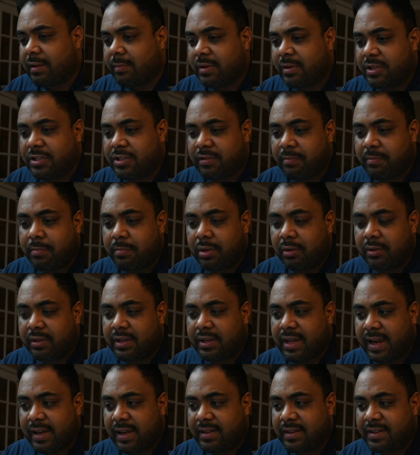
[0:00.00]
of Bill
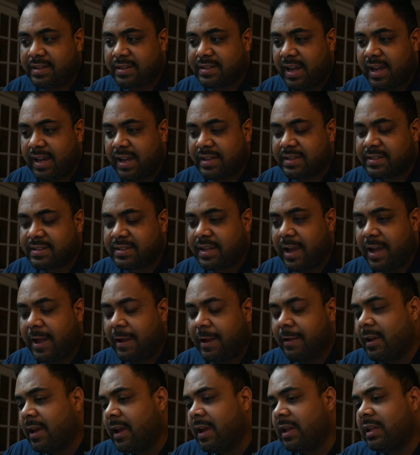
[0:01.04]
Nye the Science Guy.
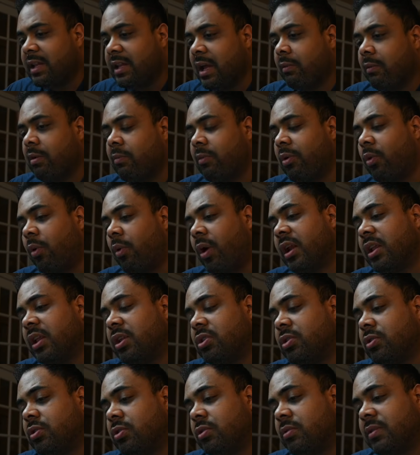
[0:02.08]
Now what we want to
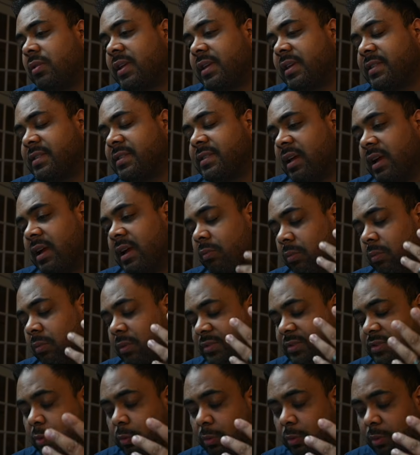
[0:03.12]
do is, so
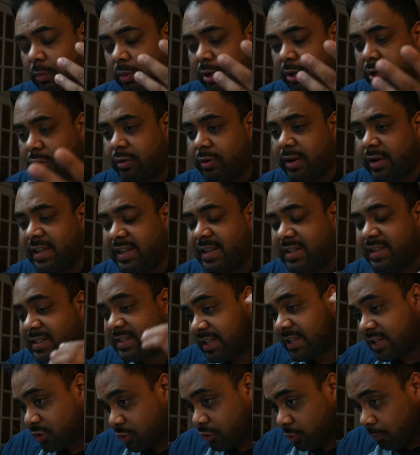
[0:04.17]
we're creating a
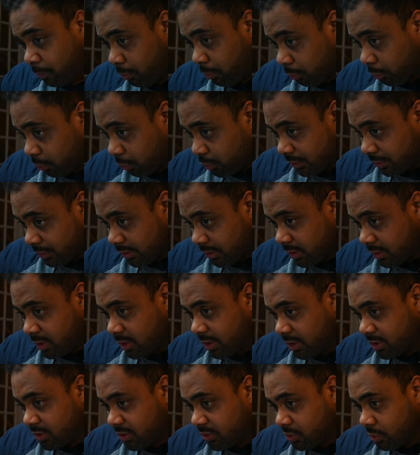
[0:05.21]
stencil portrait.
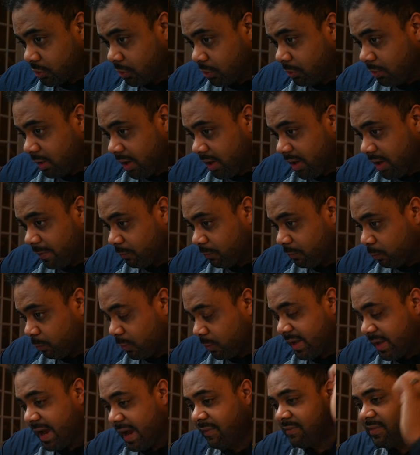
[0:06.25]
So we
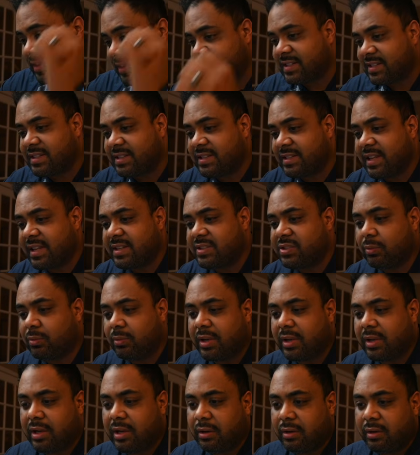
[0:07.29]
have this stencil
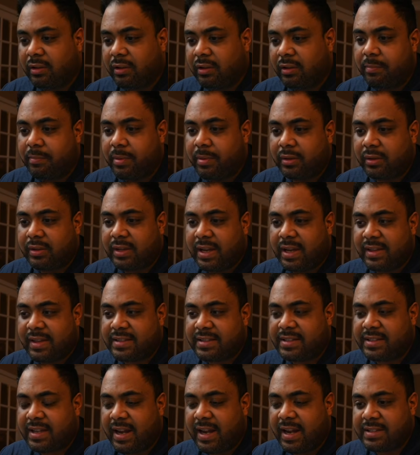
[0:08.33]
here of Bill Nye the
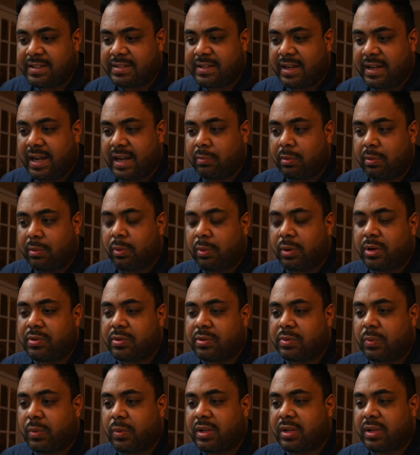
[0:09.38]
Science Guy. And what we want to do is we
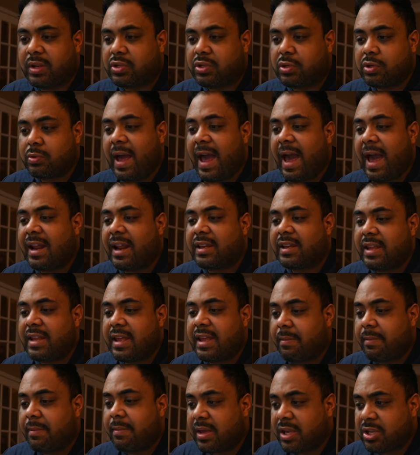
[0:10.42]
want to add an
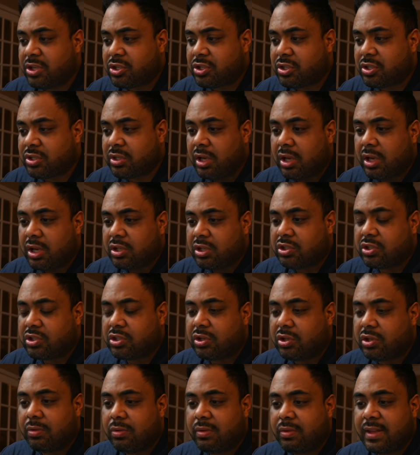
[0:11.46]
image
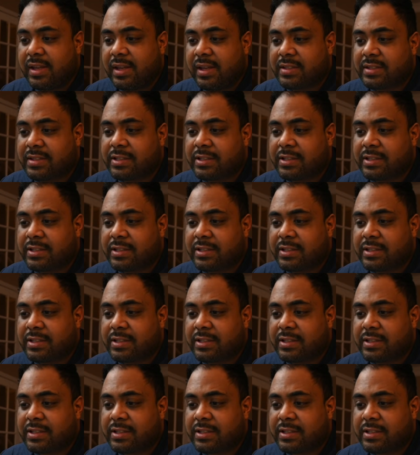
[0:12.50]
to this,